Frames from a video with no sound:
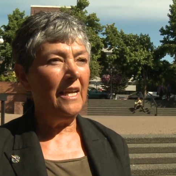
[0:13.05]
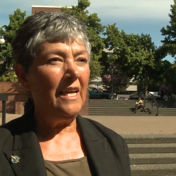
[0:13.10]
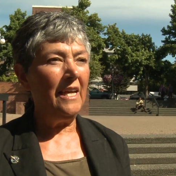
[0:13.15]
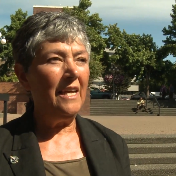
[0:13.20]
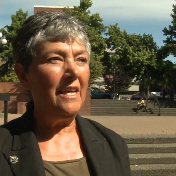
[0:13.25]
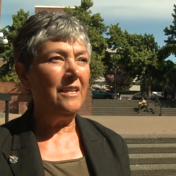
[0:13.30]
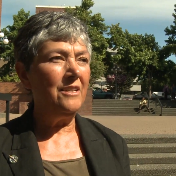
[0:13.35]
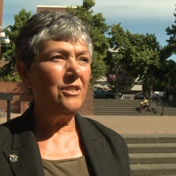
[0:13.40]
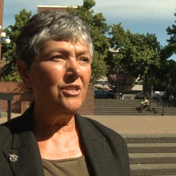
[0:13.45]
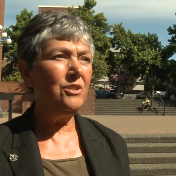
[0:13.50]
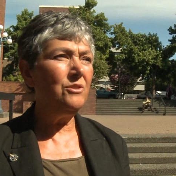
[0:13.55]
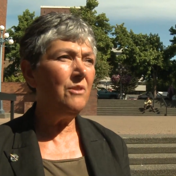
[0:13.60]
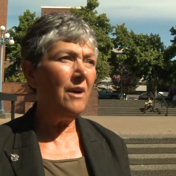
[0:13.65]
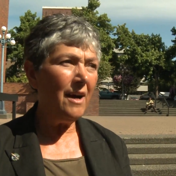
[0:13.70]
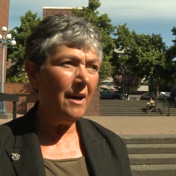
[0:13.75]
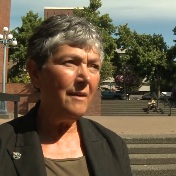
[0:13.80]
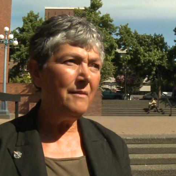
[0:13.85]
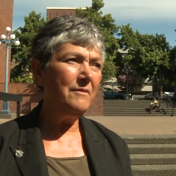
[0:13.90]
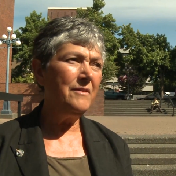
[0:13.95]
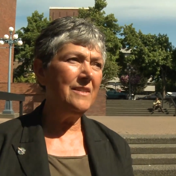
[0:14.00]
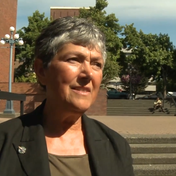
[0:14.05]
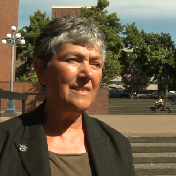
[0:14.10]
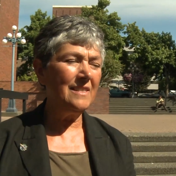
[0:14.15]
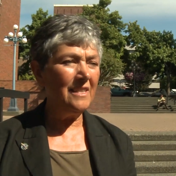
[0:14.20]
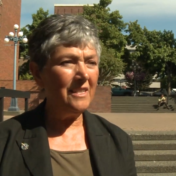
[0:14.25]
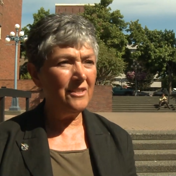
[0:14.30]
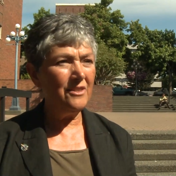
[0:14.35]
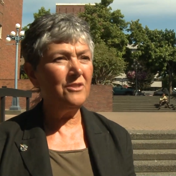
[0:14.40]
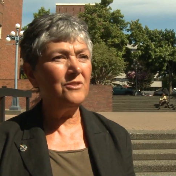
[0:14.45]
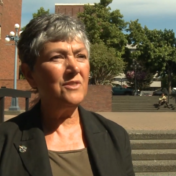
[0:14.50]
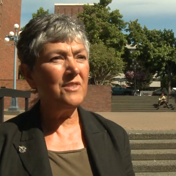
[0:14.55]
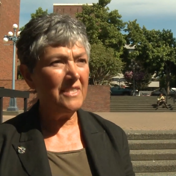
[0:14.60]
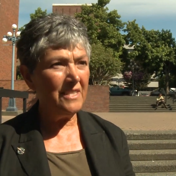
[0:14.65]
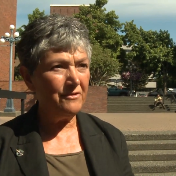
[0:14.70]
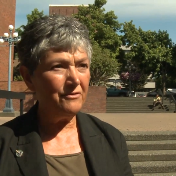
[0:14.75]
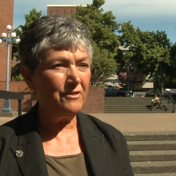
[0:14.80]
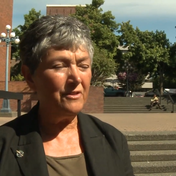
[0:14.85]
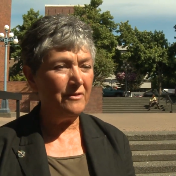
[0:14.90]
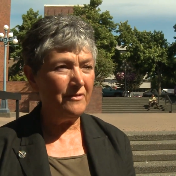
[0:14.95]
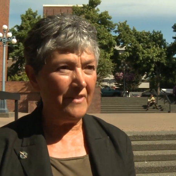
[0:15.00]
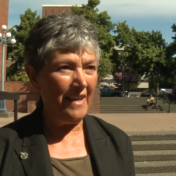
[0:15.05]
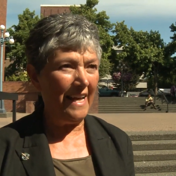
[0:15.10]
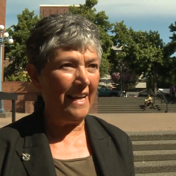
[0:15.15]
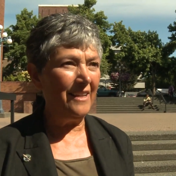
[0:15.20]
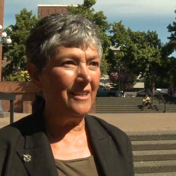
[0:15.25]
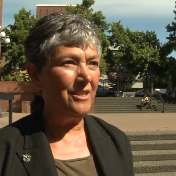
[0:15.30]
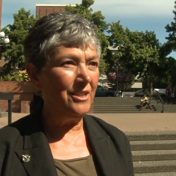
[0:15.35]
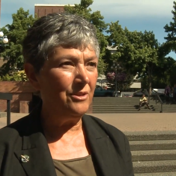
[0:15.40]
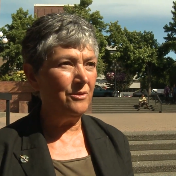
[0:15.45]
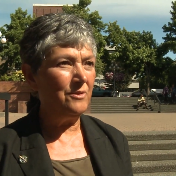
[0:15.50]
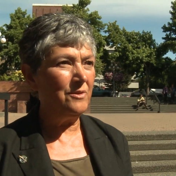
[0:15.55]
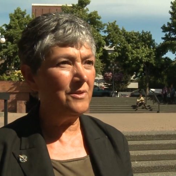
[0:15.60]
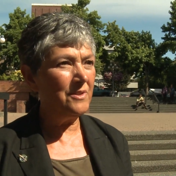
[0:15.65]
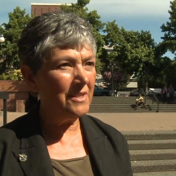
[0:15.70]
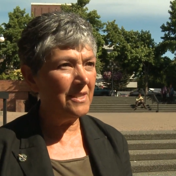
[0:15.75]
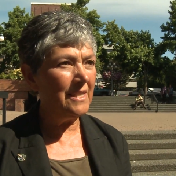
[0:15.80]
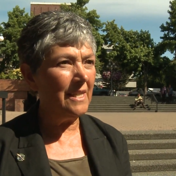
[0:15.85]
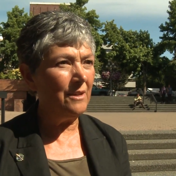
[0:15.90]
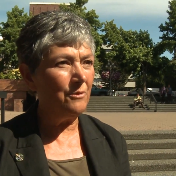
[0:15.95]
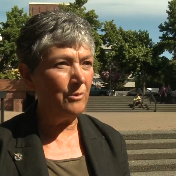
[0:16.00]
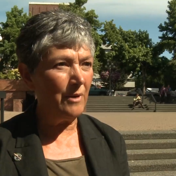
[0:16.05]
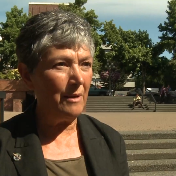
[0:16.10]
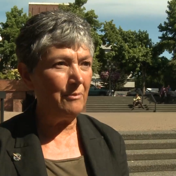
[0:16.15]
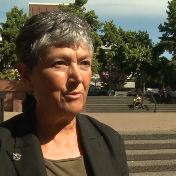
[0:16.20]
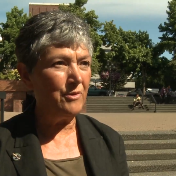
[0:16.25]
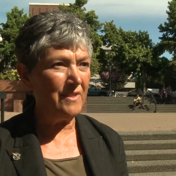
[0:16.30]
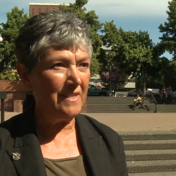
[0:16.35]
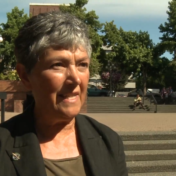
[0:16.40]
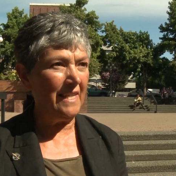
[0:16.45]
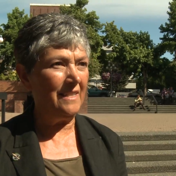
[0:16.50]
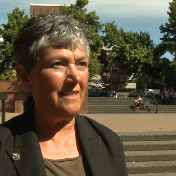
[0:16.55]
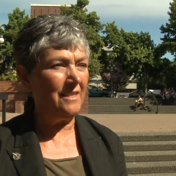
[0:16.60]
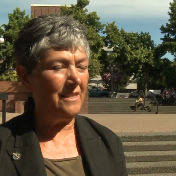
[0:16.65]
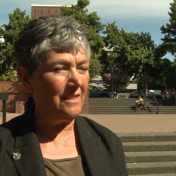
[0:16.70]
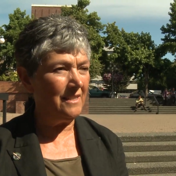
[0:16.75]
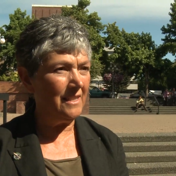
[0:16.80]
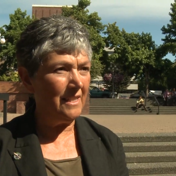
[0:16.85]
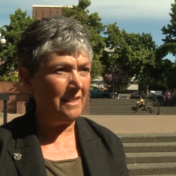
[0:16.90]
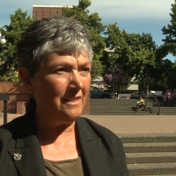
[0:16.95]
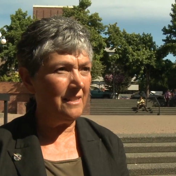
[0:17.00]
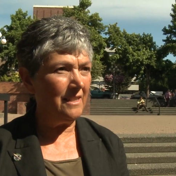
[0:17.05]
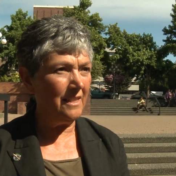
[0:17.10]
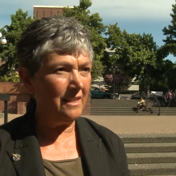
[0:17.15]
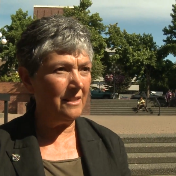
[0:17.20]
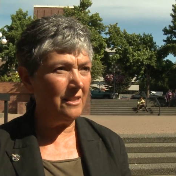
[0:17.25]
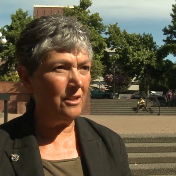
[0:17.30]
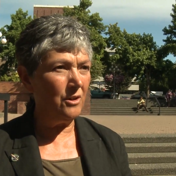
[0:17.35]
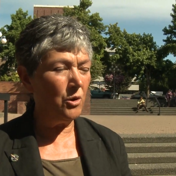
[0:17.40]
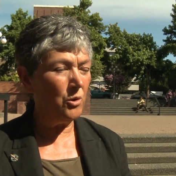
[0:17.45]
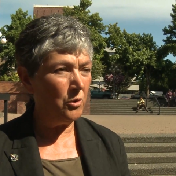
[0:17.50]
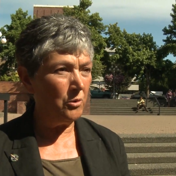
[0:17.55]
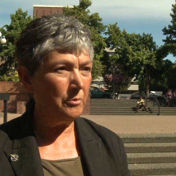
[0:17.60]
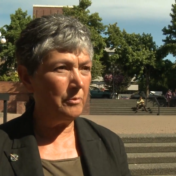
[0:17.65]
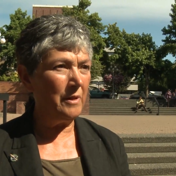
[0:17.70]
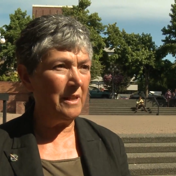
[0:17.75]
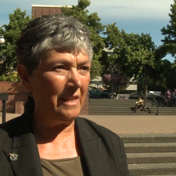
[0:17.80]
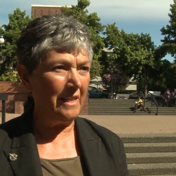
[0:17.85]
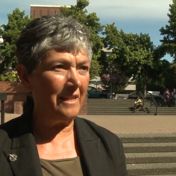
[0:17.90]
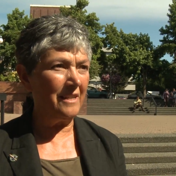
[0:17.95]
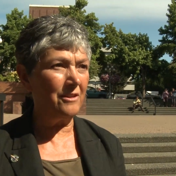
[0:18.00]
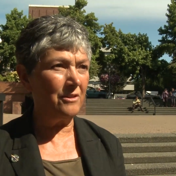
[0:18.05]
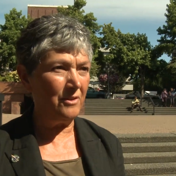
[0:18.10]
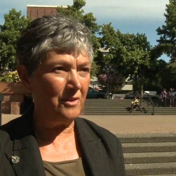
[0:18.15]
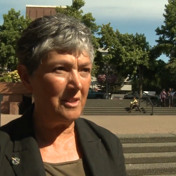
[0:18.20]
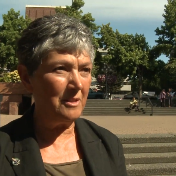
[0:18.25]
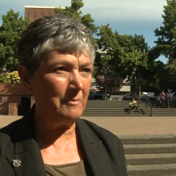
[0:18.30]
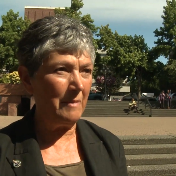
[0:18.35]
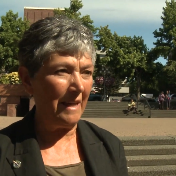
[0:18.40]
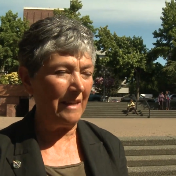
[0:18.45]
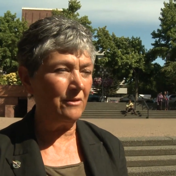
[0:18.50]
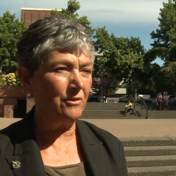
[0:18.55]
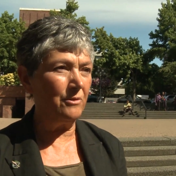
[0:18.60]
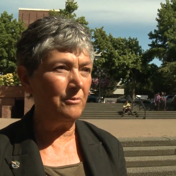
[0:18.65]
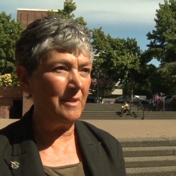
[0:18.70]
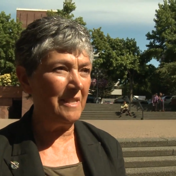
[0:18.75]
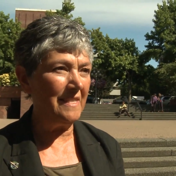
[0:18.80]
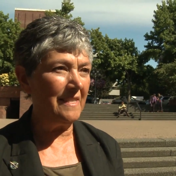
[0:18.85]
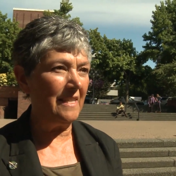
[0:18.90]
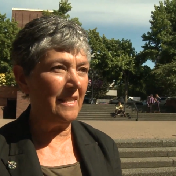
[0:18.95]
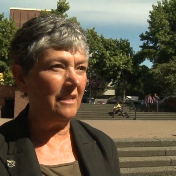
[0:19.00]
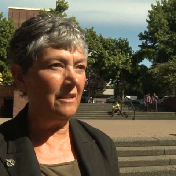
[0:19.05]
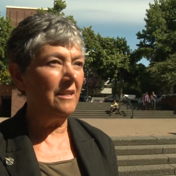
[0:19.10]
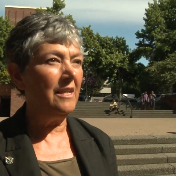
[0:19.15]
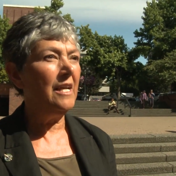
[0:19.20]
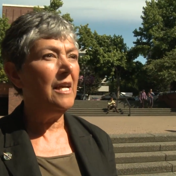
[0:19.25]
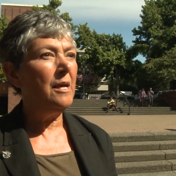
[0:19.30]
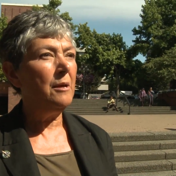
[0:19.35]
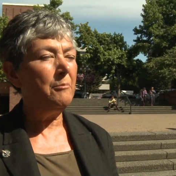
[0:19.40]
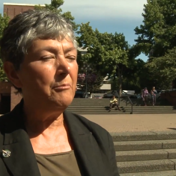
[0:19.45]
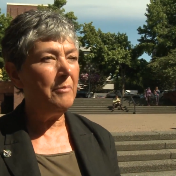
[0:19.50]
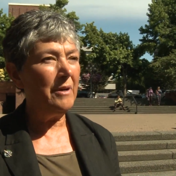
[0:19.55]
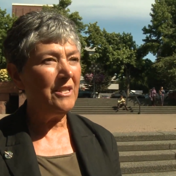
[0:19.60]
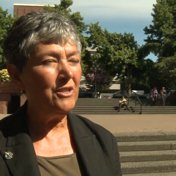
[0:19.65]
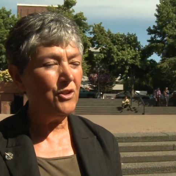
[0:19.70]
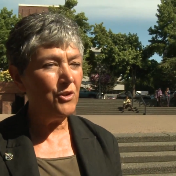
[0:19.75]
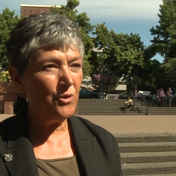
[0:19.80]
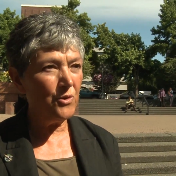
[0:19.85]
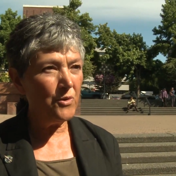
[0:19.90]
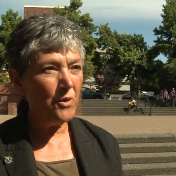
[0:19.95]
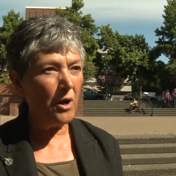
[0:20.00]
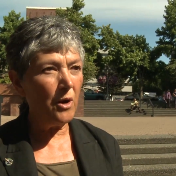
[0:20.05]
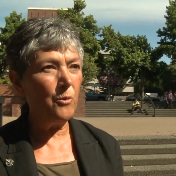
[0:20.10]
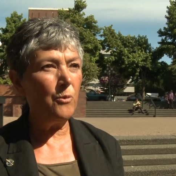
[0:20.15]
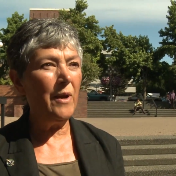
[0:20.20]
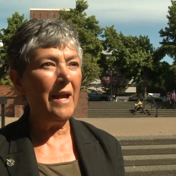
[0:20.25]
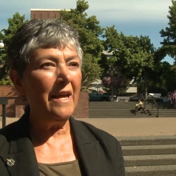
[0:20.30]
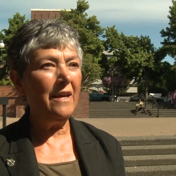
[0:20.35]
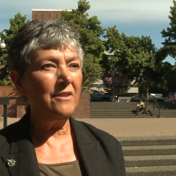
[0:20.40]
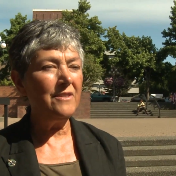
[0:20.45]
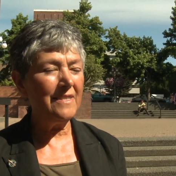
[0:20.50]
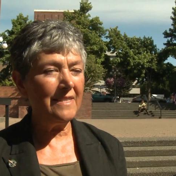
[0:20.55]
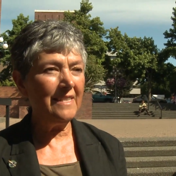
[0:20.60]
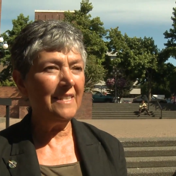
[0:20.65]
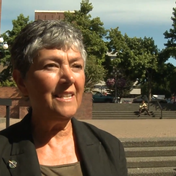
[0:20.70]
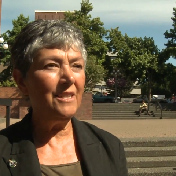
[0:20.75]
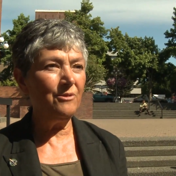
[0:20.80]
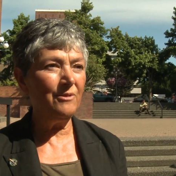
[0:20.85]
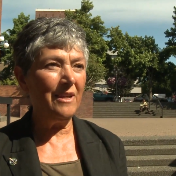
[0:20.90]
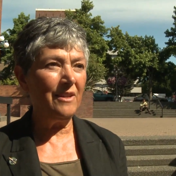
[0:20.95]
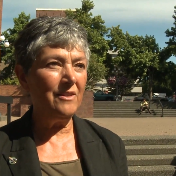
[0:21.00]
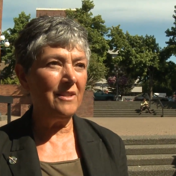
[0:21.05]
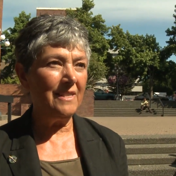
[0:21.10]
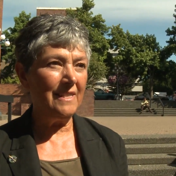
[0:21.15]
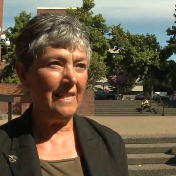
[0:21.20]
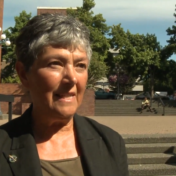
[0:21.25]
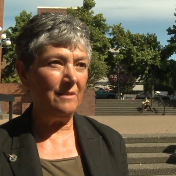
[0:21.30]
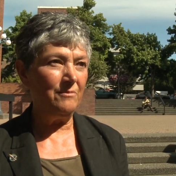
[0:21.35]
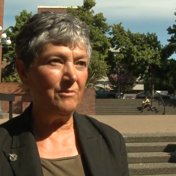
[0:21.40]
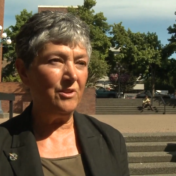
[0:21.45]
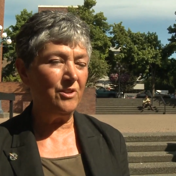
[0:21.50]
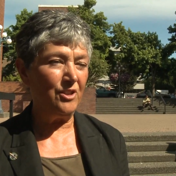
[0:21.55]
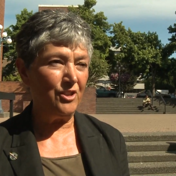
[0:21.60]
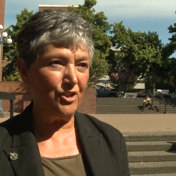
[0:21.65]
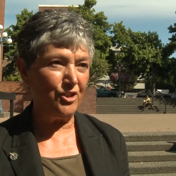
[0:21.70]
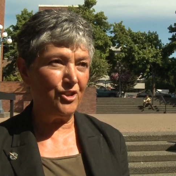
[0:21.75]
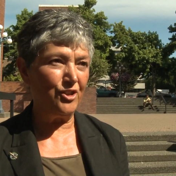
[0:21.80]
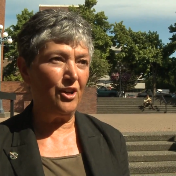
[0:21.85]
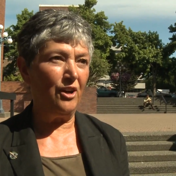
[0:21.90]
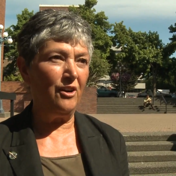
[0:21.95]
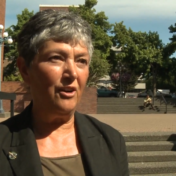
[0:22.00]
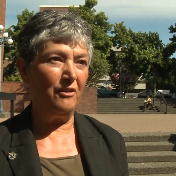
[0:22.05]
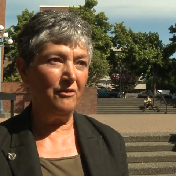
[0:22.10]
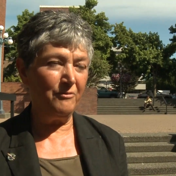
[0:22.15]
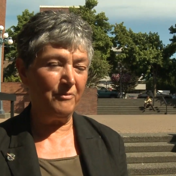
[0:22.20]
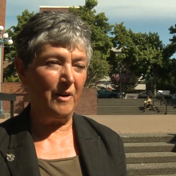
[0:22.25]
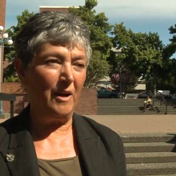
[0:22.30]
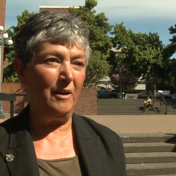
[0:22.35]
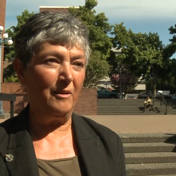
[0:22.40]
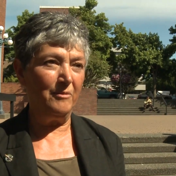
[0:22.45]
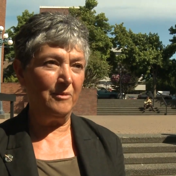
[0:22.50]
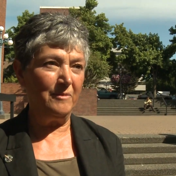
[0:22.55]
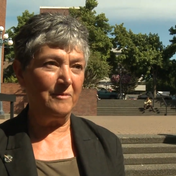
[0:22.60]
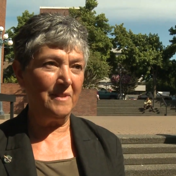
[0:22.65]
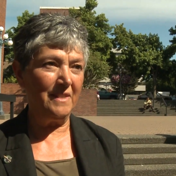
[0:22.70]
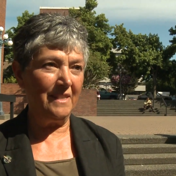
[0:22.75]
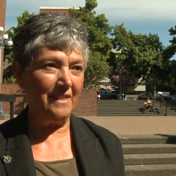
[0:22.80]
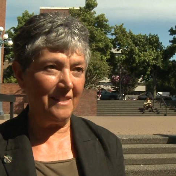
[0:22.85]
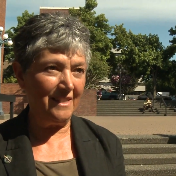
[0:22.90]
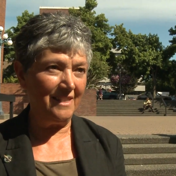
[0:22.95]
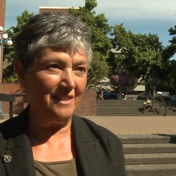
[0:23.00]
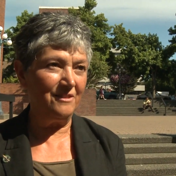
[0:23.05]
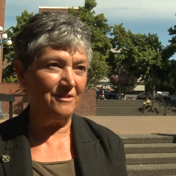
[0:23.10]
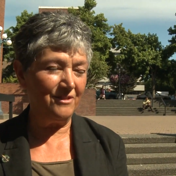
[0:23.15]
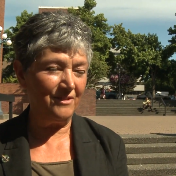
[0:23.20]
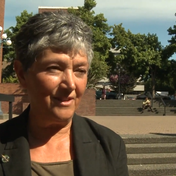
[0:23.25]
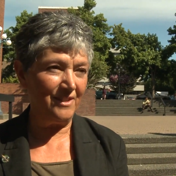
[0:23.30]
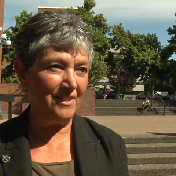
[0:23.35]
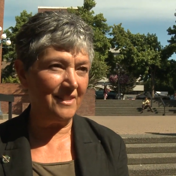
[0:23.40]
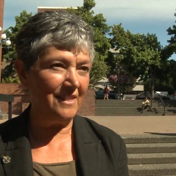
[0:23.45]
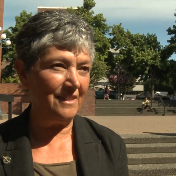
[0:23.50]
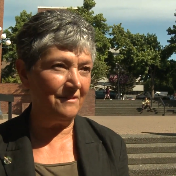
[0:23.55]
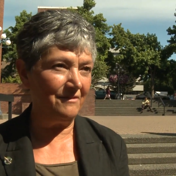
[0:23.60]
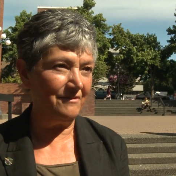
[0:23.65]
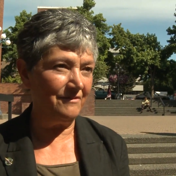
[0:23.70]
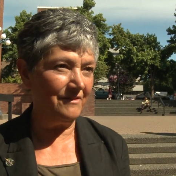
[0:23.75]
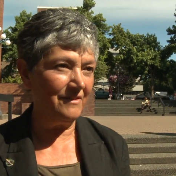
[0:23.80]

and you obviously, there's different values represented, and, in the whole political spectrum is there. But you're around, sitting around the table to solve problems in the interest of